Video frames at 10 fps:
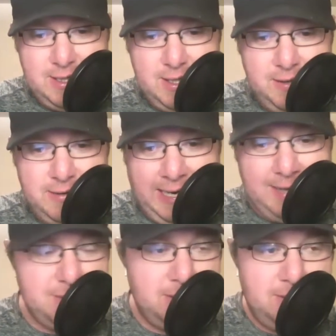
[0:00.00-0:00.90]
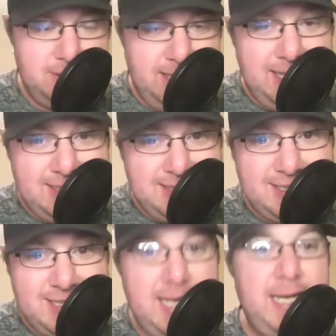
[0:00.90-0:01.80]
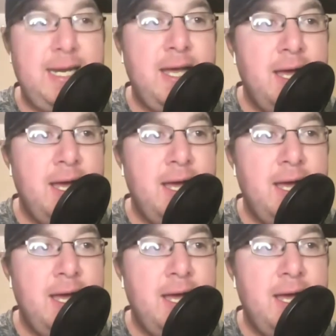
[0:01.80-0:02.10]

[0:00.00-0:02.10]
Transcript: Another absolutely insane